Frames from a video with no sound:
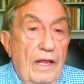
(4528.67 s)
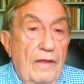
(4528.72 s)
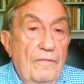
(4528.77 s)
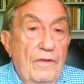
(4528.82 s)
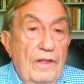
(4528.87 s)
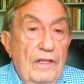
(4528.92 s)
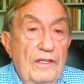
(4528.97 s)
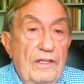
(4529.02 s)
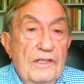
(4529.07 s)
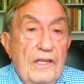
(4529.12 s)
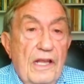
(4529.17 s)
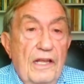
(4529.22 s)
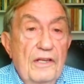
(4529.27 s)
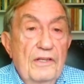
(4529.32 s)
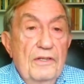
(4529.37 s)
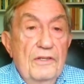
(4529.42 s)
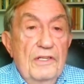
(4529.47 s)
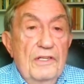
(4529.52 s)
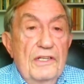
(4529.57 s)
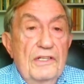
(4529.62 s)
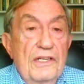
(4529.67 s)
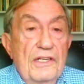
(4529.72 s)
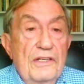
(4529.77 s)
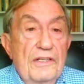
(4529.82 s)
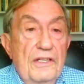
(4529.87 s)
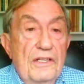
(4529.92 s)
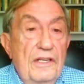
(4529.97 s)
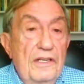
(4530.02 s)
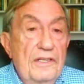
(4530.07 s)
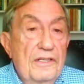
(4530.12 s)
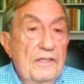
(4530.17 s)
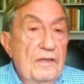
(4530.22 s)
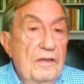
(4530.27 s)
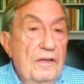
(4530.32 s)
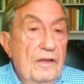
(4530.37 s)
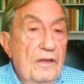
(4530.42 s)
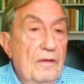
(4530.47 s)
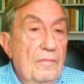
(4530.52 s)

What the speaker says: have a discussion such as this,